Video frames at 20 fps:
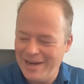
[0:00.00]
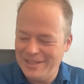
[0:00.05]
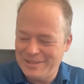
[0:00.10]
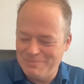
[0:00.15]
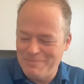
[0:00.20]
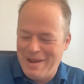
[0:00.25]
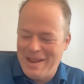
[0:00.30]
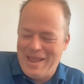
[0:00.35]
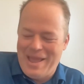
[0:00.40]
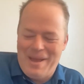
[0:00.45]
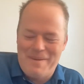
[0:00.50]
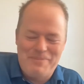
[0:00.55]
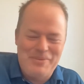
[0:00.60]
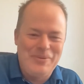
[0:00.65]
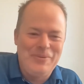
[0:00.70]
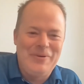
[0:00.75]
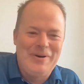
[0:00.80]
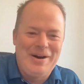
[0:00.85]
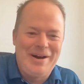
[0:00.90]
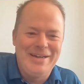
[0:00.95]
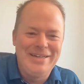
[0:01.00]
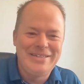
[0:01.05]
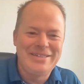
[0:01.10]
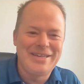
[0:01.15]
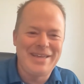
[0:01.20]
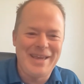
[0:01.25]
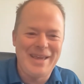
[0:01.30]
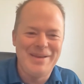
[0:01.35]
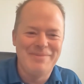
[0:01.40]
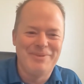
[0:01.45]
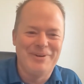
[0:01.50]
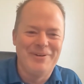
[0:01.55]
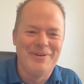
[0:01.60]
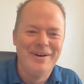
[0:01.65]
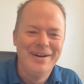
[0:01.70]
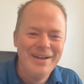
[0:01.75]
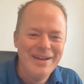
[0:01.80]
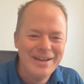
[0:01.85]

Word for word: It's my Apple Watch cable.